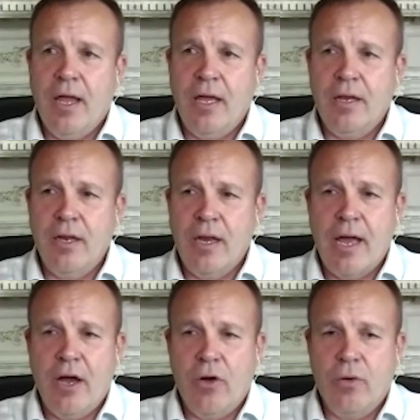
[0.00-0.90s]
and
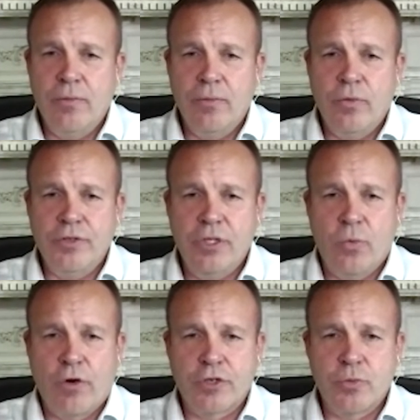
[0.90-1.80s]
now when
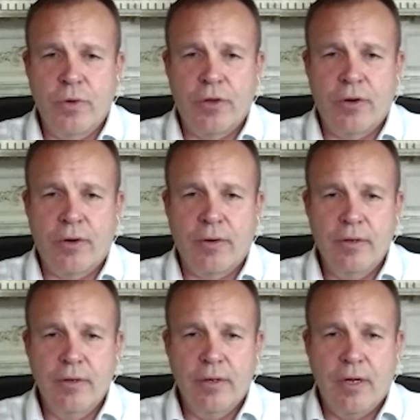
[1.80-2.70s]
she works with
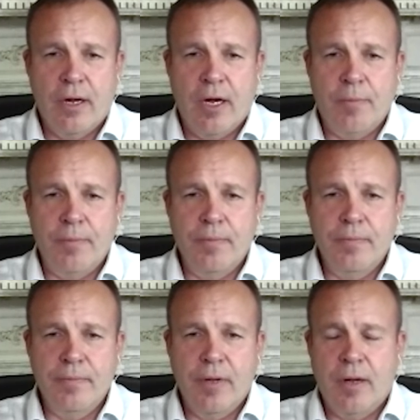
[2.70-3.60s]
her um,
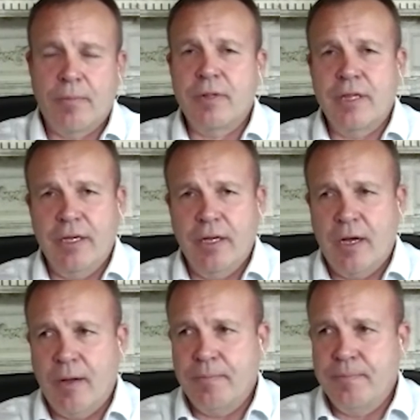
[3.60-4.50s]
uh, cl-
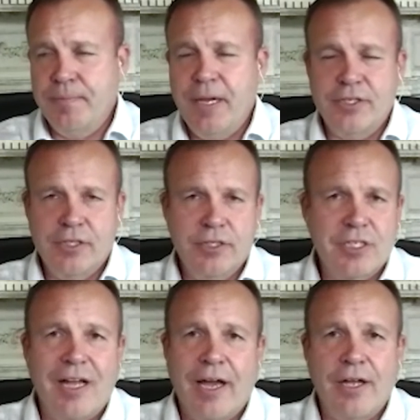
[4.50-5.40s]
uh,
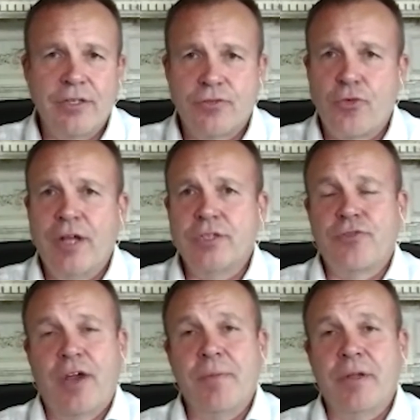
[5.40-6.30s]
patients clients
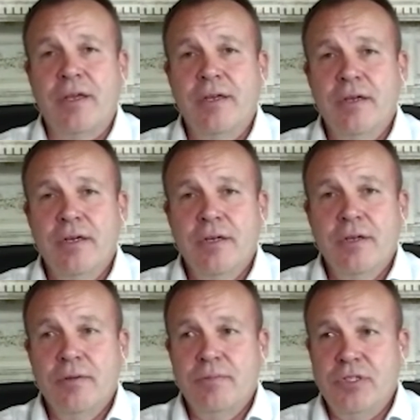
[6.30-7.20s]
friends family
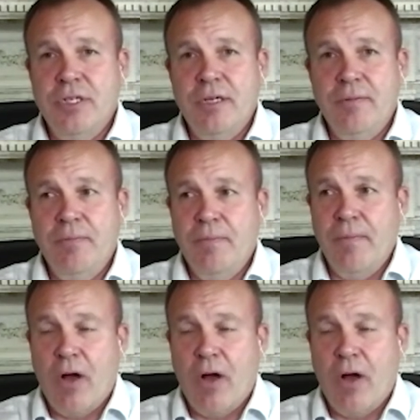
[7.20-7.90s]
she